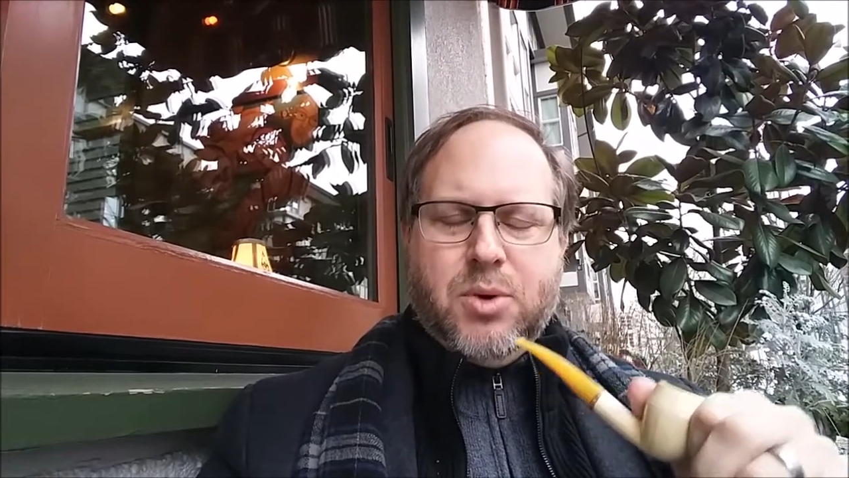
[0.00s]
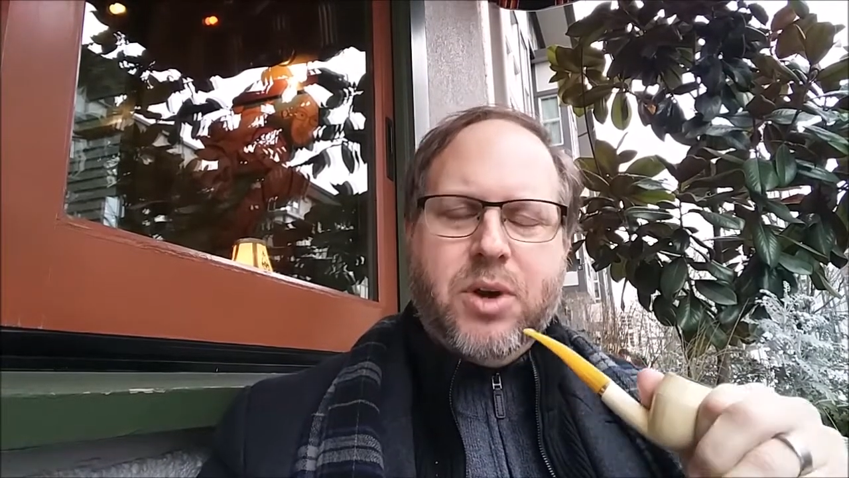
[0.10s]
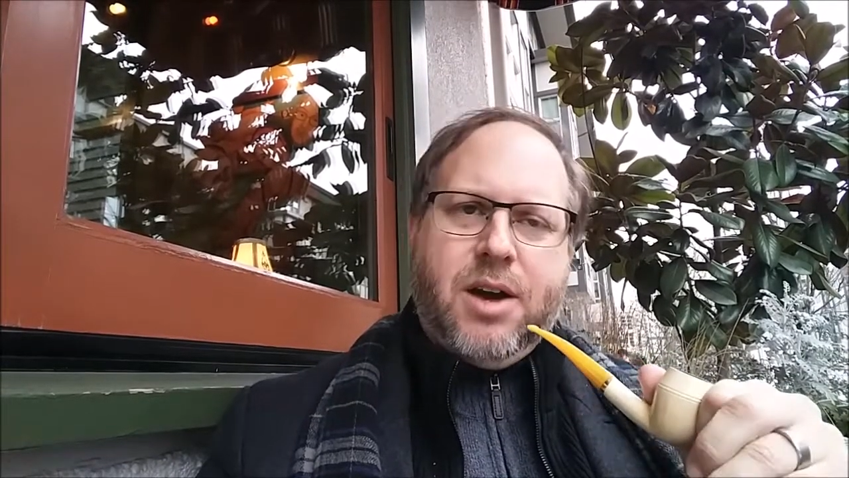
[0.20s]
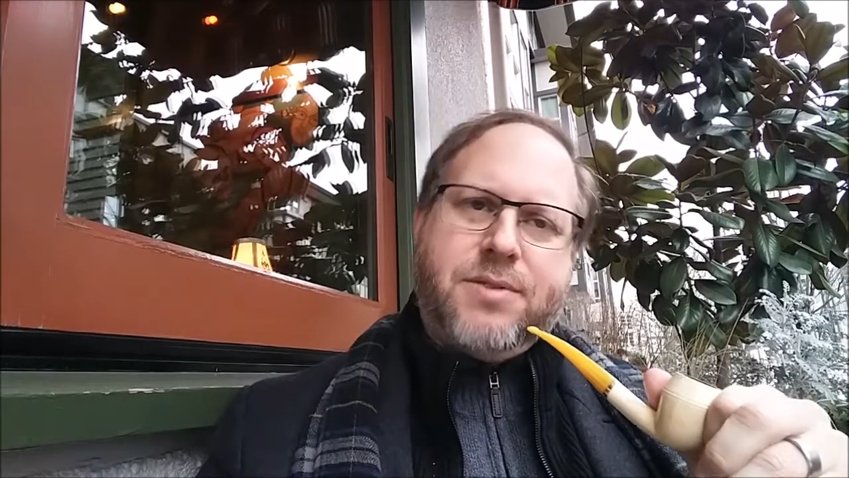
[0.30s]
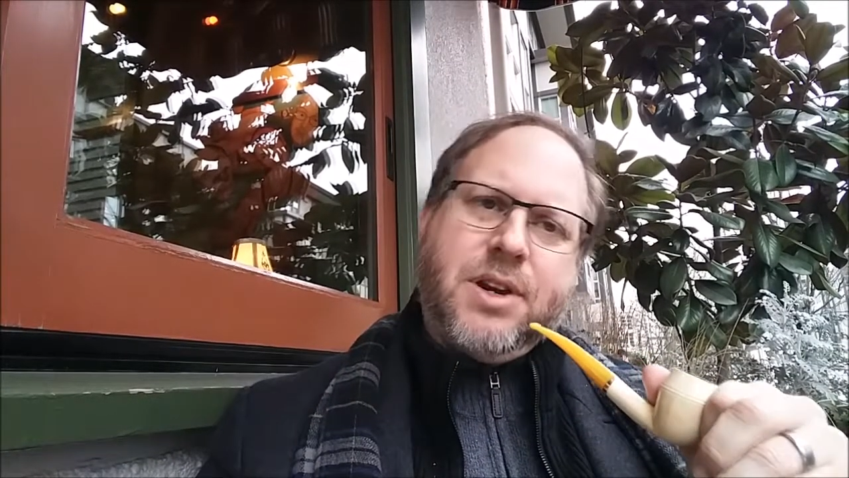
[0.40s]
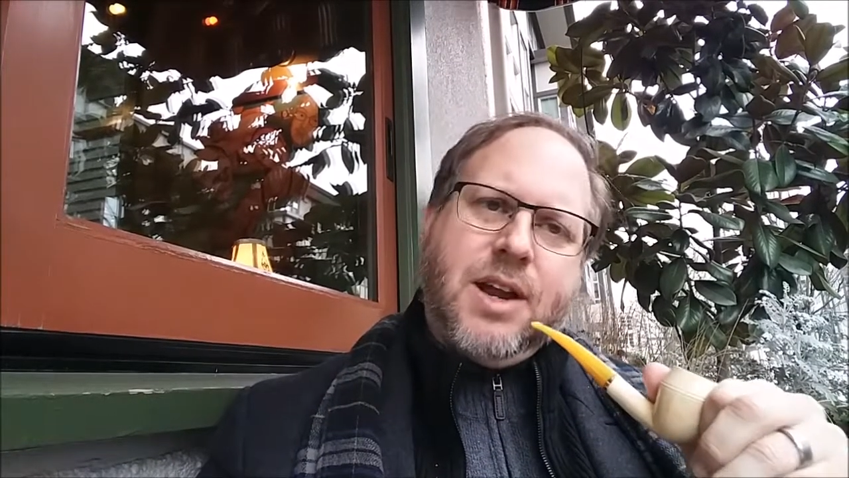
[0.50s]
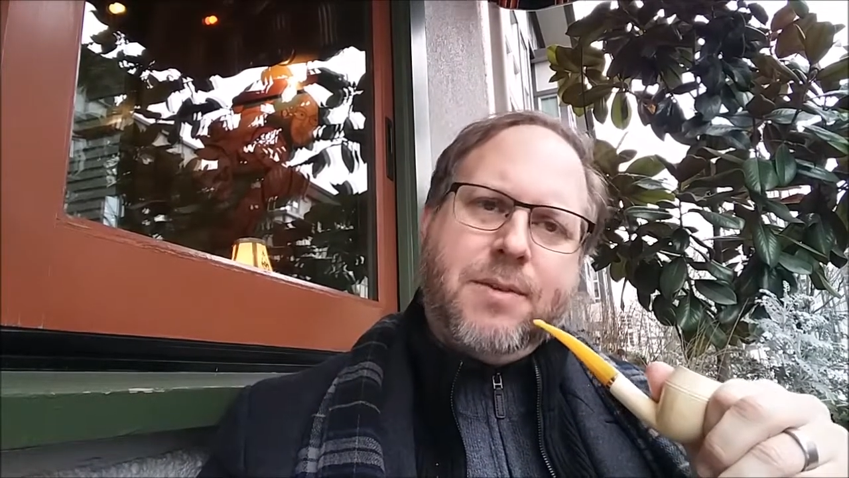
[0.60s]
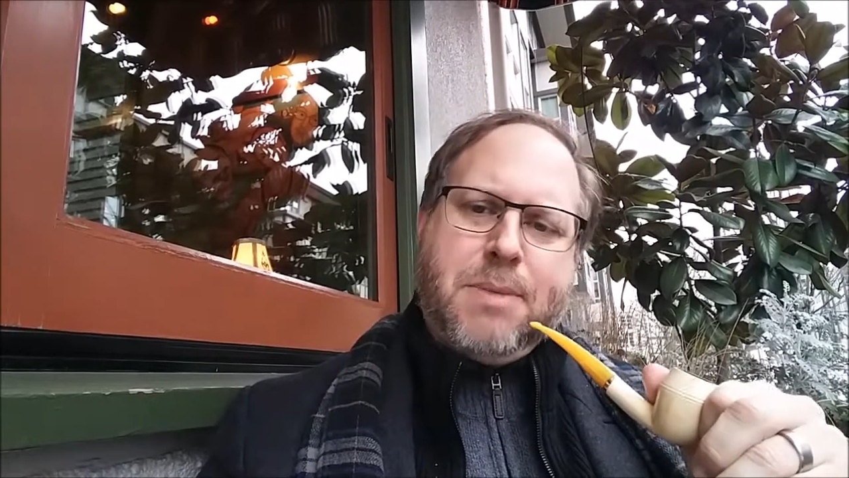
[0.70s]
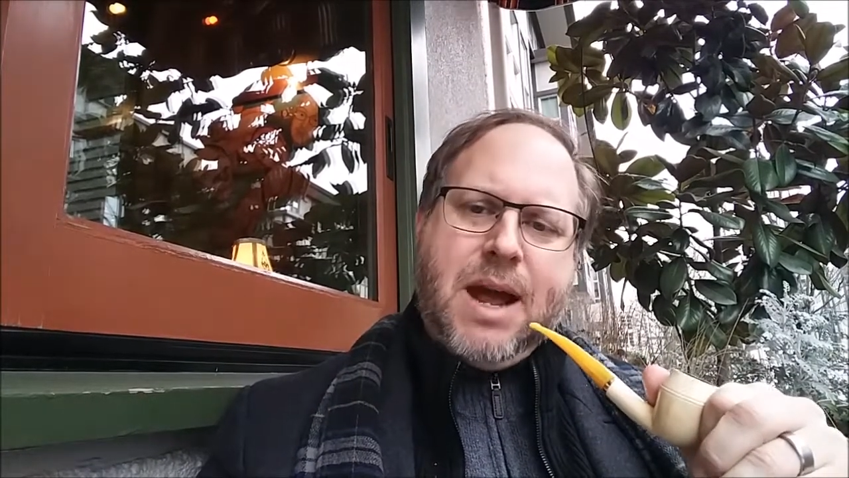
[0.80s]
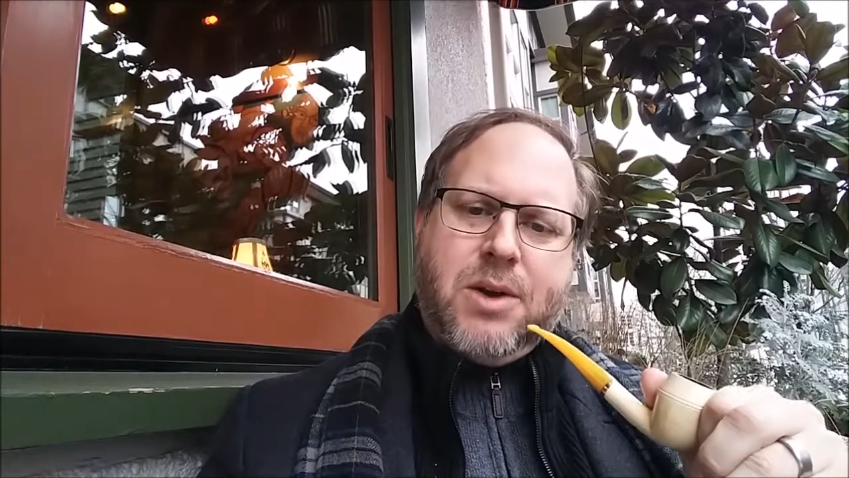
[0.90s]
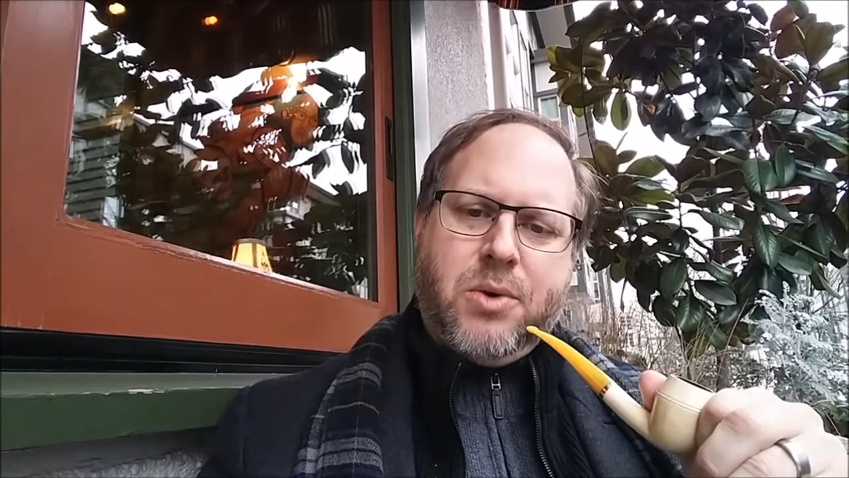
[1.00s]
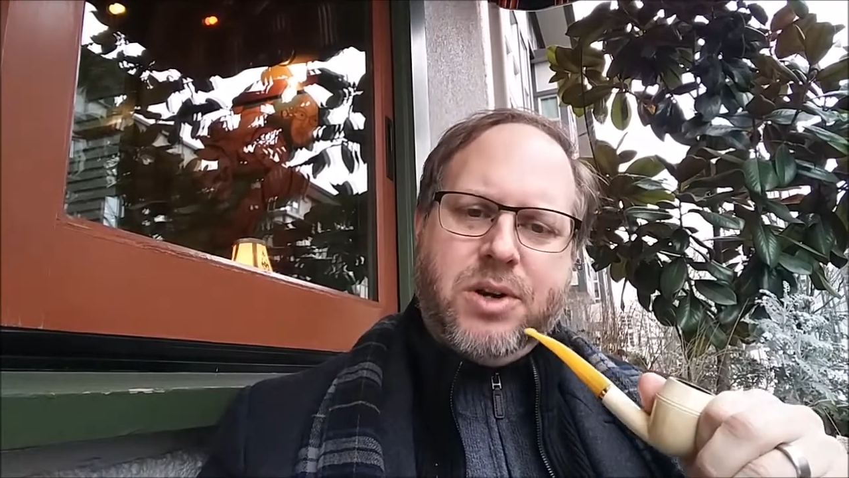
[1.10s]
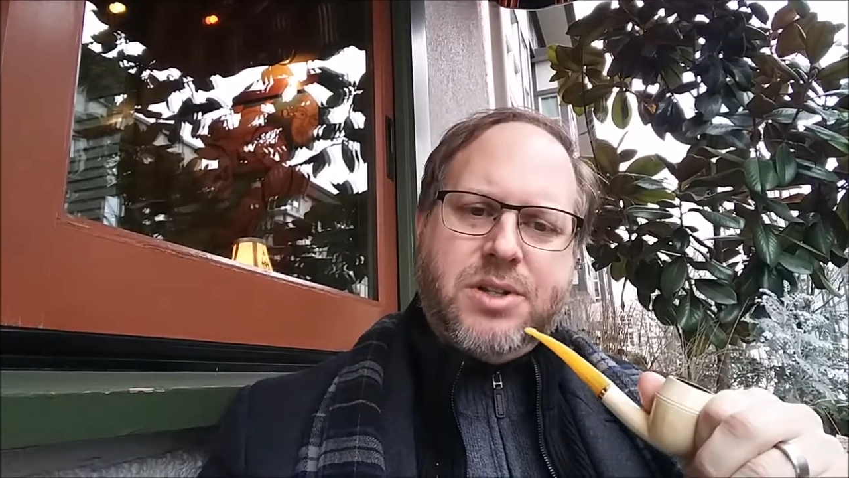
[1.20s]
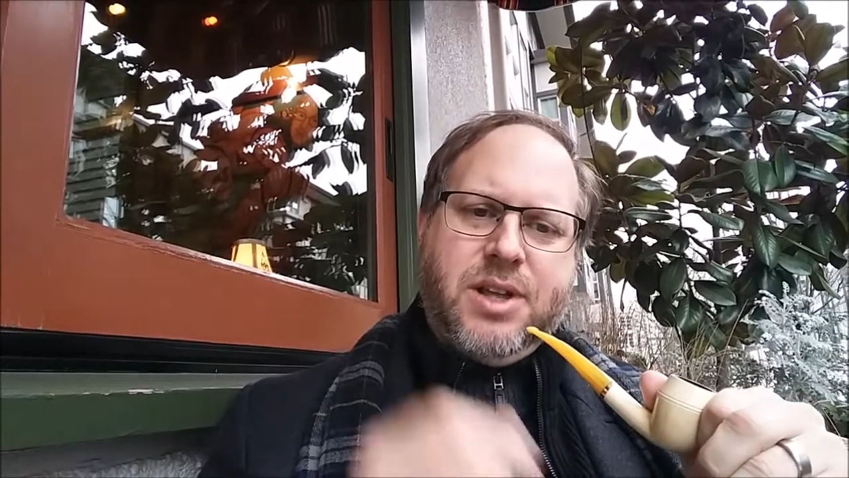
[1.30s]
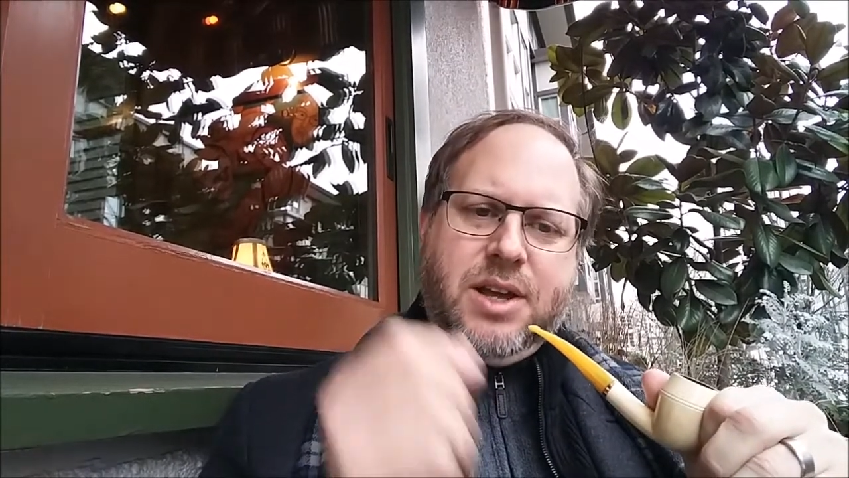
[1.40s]
we often have it
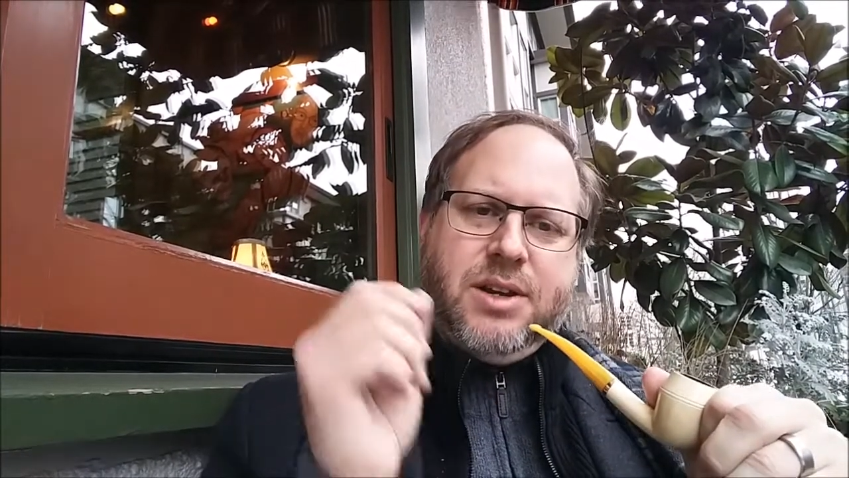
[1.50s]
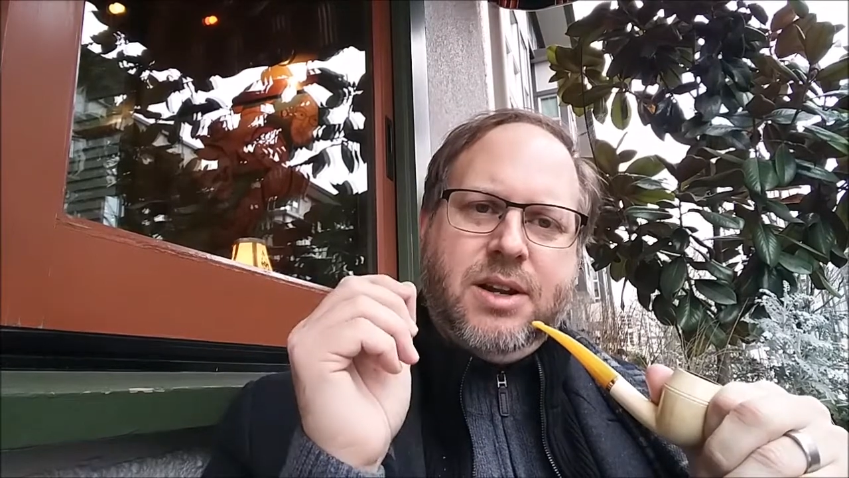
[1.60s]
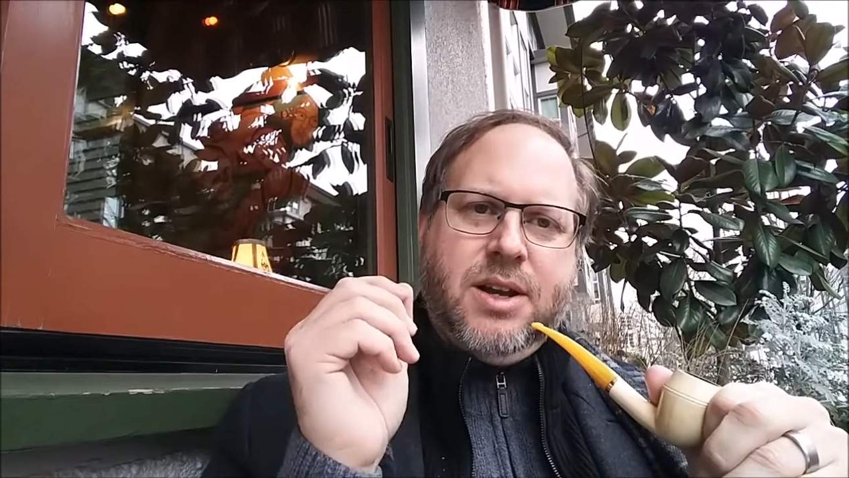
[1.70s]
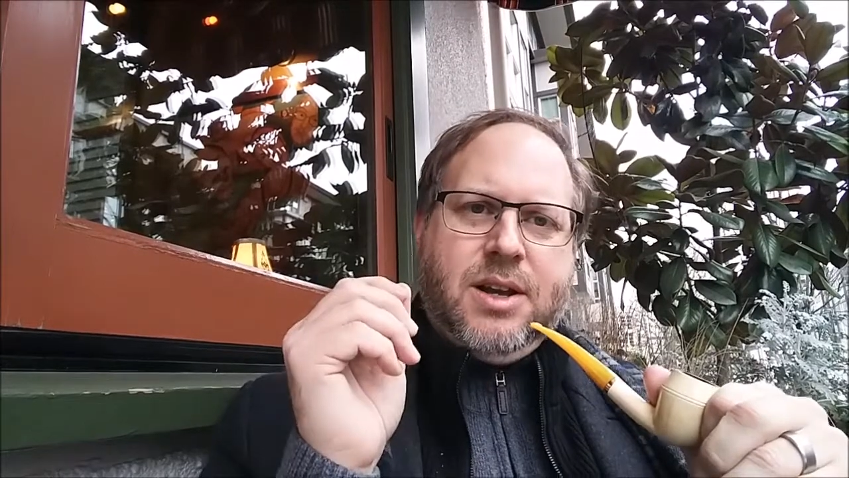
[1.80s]
backwards, that